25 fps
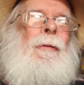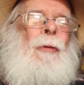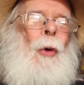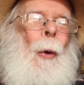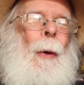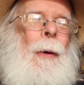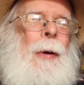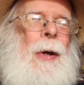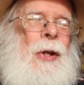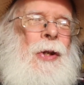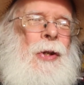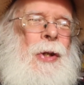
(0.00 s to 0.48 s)

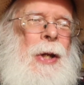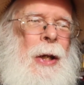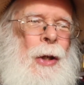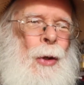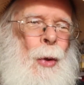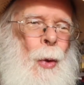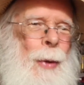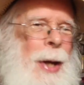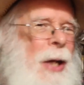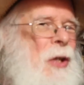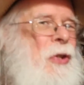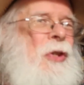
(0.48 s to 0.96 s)
forward to seeing
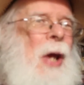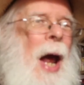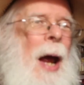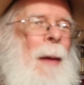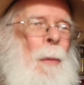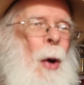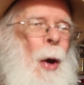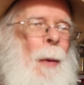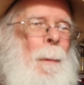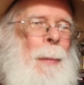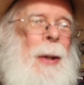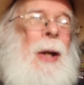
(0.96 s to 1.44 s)
you next
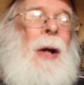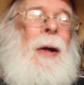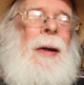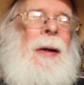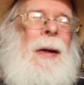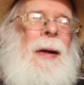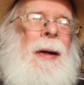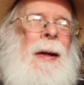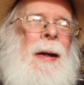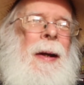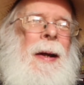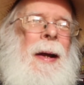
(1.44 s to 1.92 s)
time on Bière
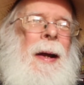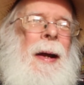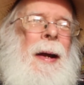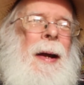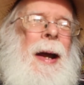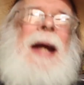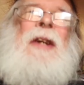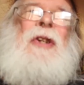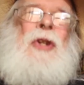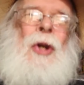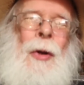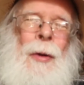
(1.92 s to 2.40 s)

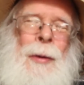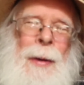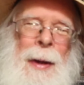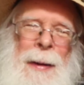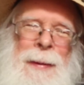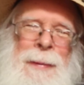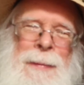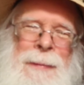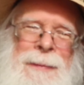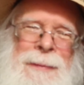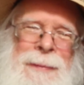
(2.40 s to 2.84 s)
et Chocolat.